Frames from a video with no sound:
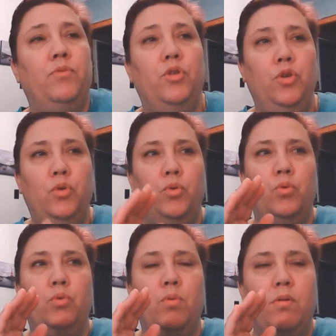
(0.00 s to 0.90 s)

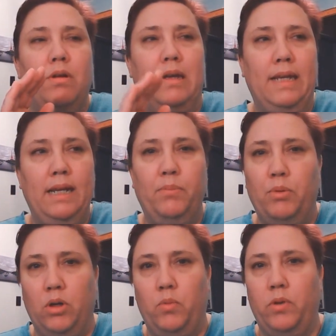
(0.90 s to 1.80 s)
You need a
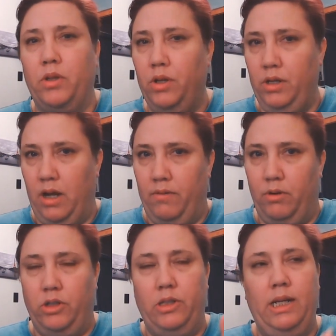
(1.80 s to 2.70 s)
book with a good
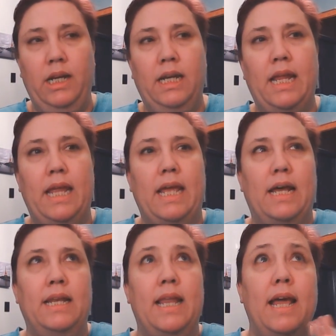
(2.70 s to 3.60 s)
cover. You need
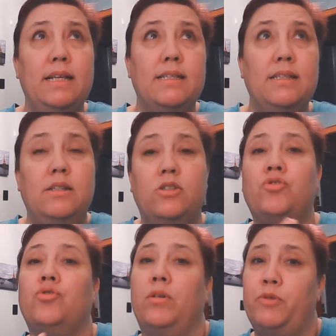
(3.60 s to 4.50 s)
an excellent
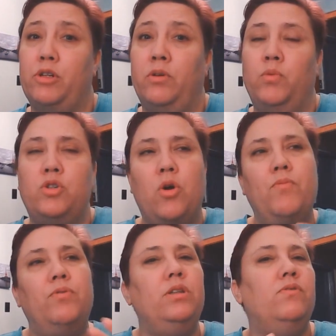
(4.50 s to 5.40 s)
description, which
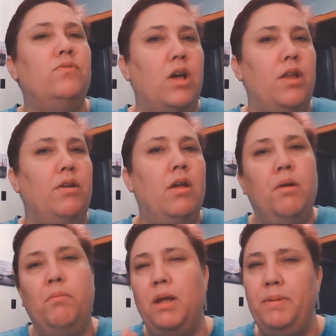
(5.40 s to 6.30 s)
hopefully you've done.
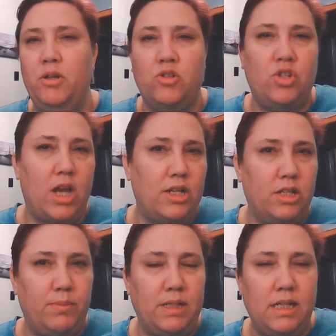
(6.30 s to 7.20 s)
Maybe use
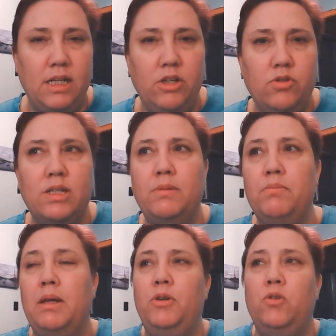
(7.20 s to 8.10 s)
ChatGPT to use it.
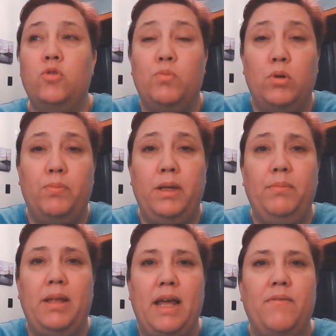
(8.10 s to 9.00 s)
Maybe use
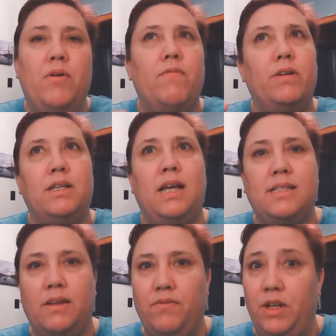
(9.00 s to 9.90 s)
BookBeam. They have a
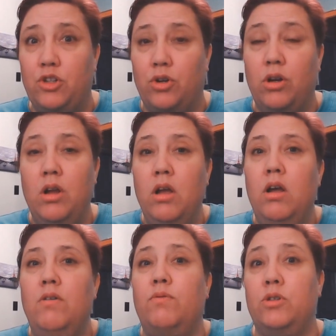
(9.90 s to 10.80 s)
fantastic feature
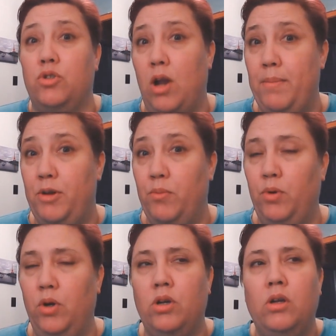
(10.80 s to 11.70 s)
for describing your
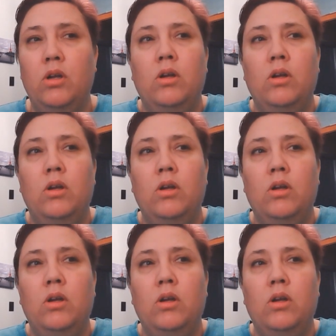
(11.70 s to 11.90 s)
book.